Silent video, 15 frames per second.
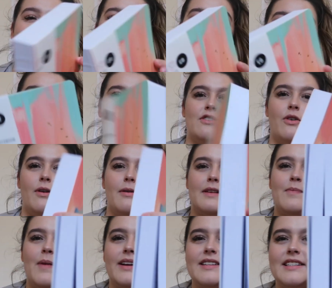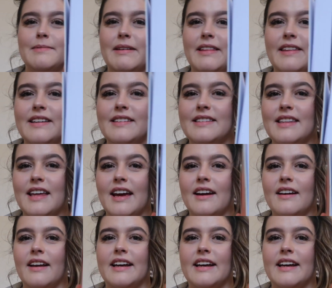And I did not expect it to be this thick.